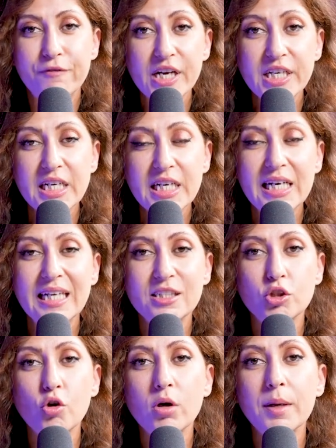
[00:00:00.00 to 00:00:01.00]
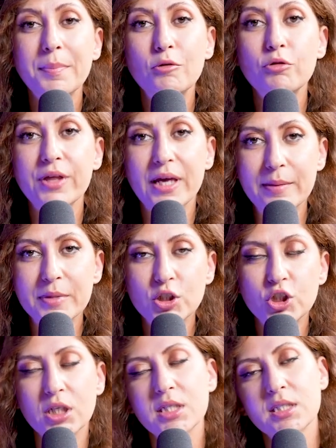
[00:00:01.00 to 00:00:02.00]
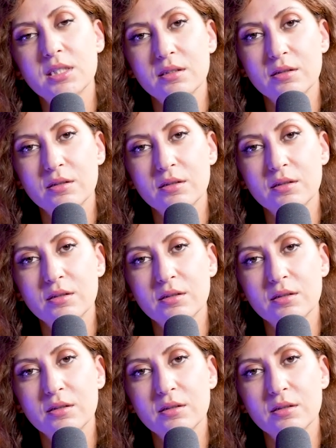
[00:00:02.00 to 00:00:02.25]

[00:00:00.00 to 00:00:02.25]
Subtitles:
finally, let's talk about the images.